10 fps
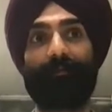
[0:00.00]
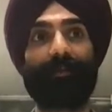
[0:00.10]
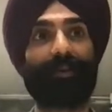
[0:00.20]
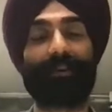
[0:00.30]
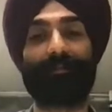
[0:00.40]

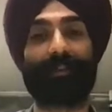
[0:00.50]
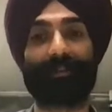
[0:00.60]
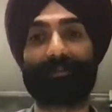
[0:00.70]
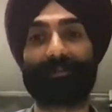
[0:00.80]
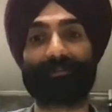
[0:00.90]
you have
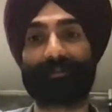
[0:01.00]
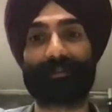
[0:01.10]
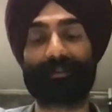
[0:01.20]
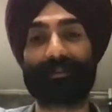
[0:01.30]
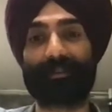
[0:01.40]
like just
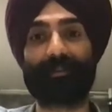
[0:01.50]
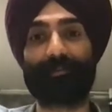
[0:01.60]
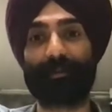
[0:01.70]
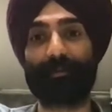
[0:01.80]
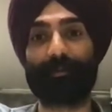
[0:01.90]
a thin
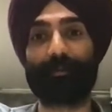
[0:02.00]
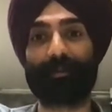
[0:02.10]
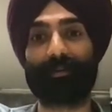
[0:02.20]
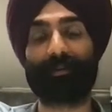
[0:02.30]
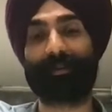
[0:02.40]
rope
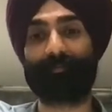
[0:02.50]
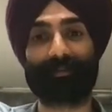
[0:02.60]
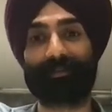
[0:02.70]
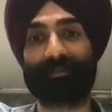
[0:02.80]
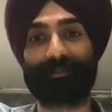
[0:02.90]
going up
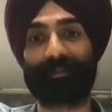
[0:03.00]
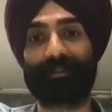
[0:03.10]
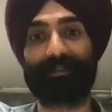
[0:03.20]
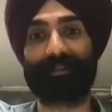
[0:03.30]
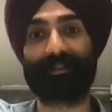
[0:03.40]
to the tree,